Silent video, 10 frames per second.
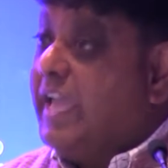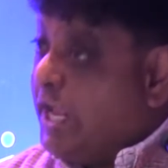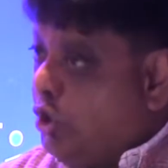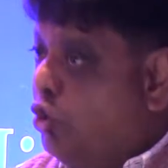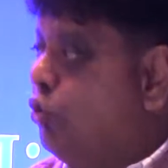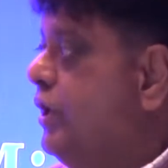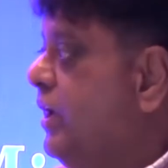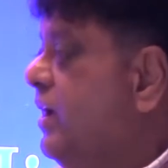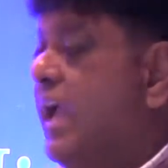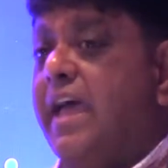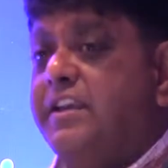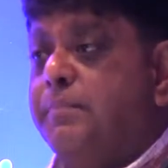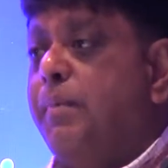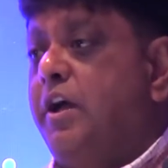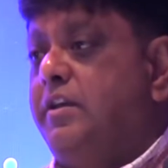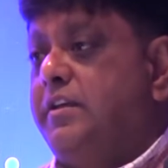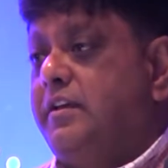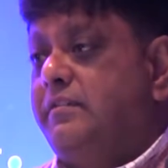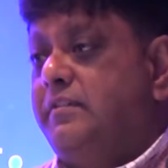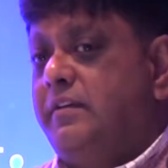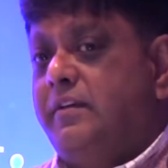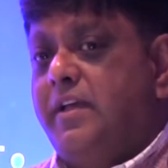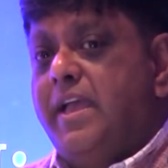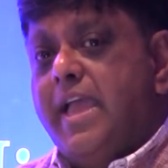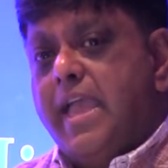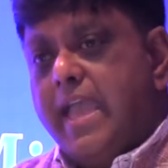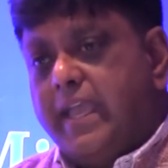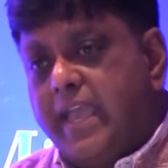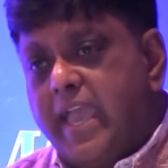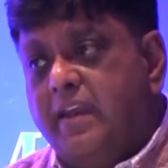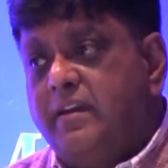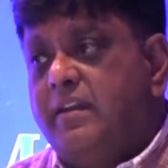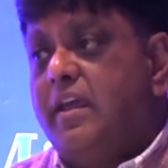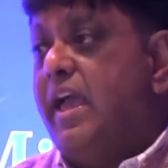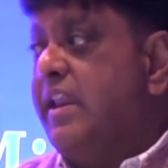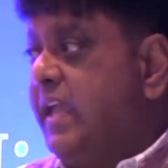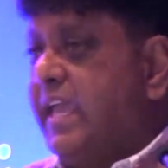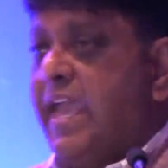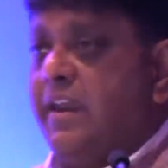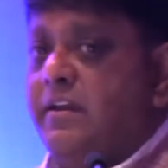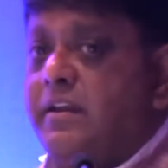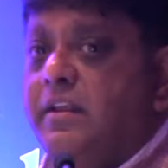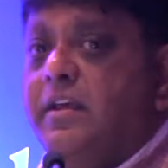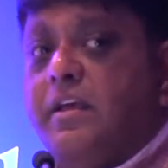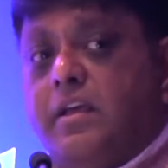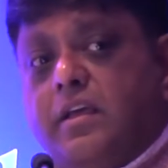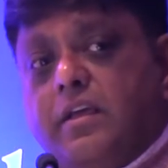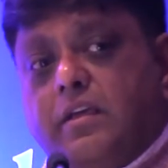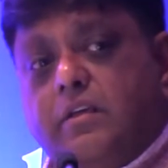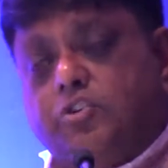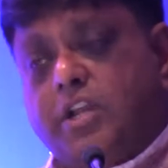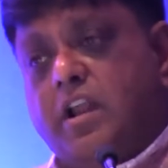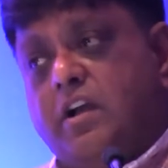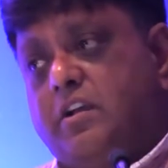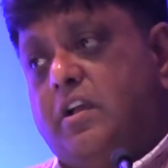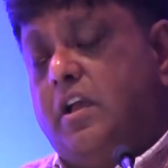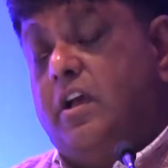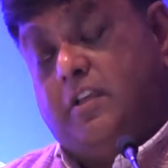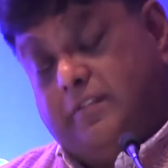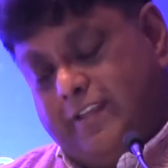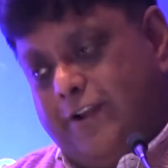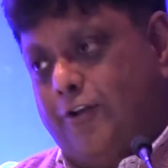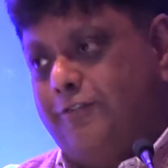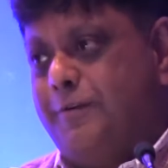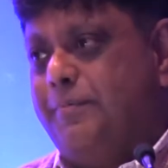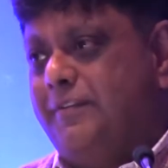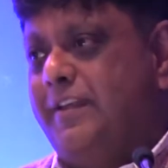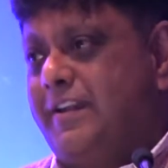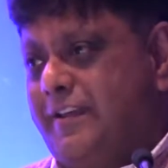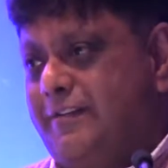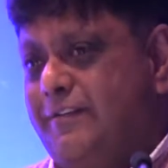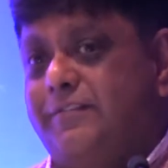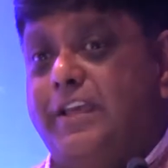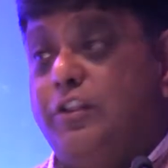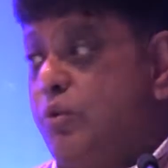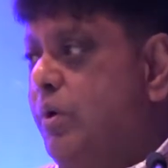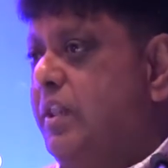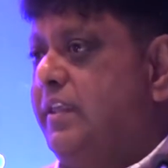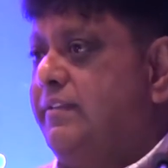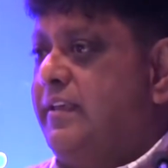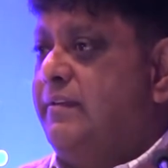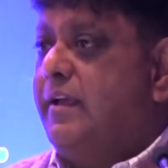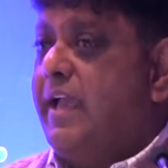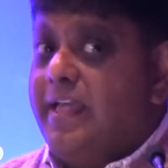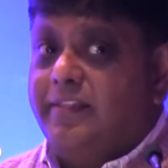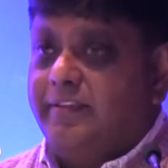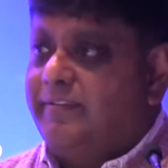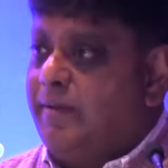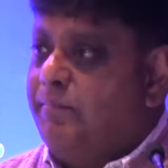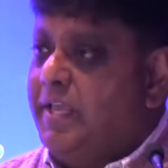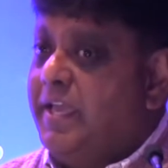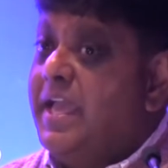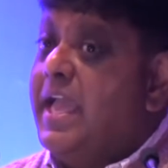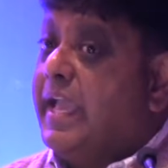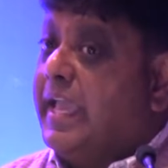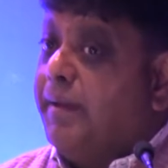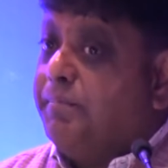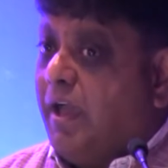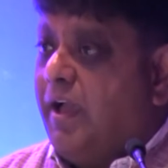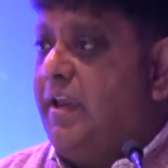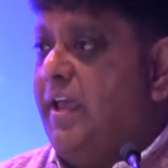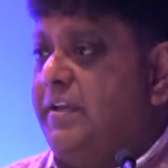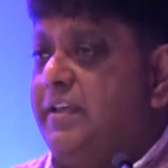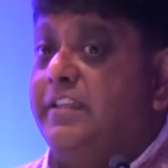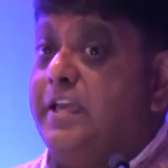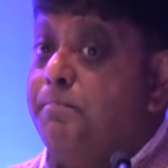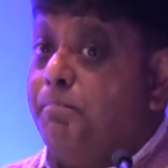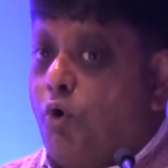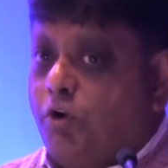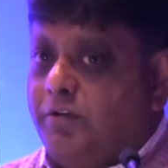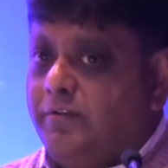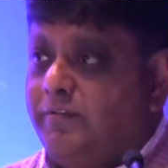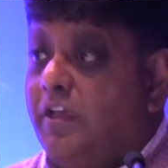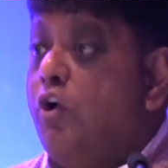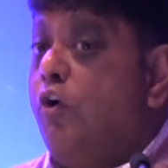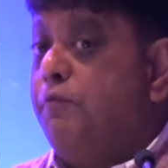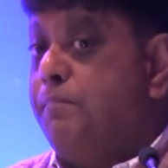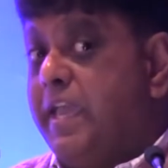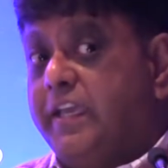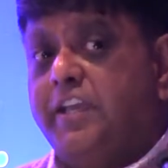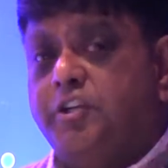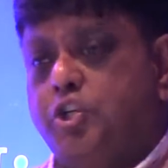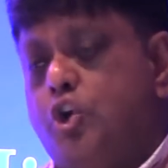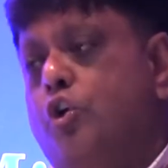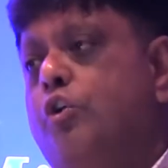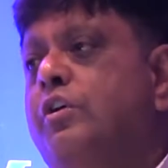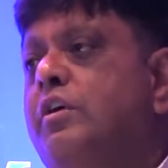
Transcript: including antibiotics. Again and again, Ceylon's representatives in the World Health Assembly kept highlighting the importance of making sure